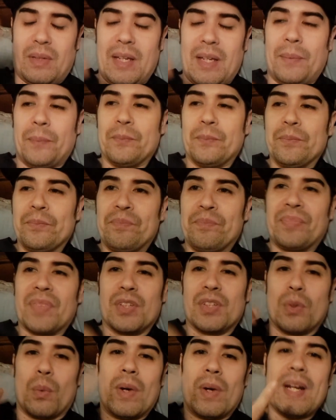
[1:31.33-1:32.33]
Okay.
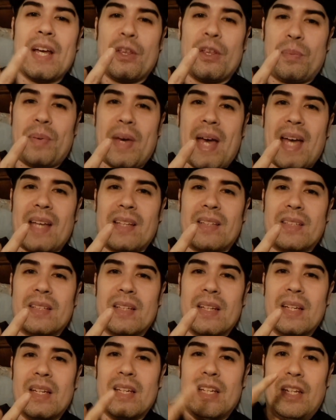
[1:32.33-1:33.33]
So One Health Pass.
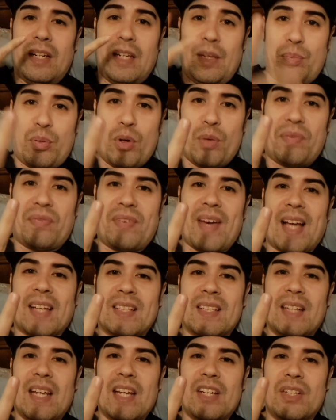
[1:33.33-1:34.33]
You need proof of
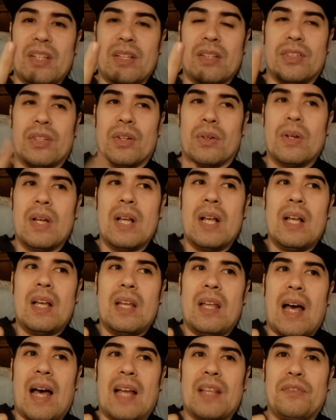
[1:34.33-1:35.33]
vaccination. So
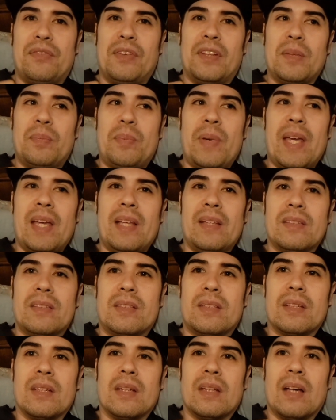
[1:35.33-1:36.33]
the
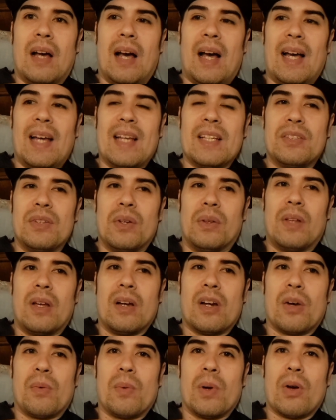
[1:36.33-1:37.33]
Philippines. It's no
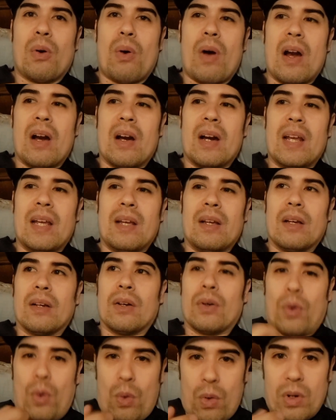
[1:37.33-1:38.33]
longer requiring
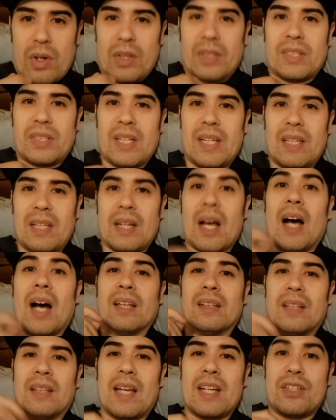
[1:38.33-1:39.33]
quarantine
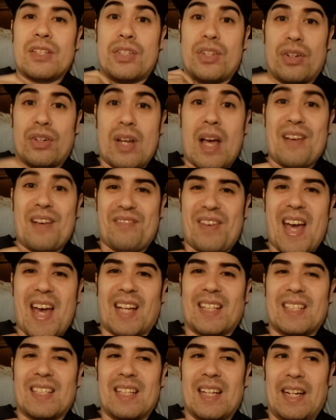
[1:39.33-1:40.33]
unless you're not
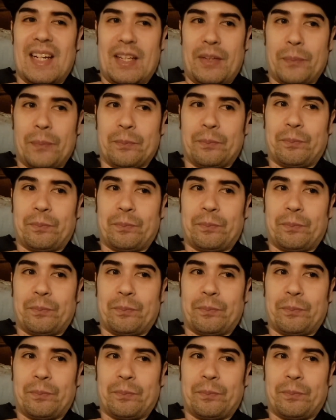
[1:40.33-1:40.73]
vaccinated.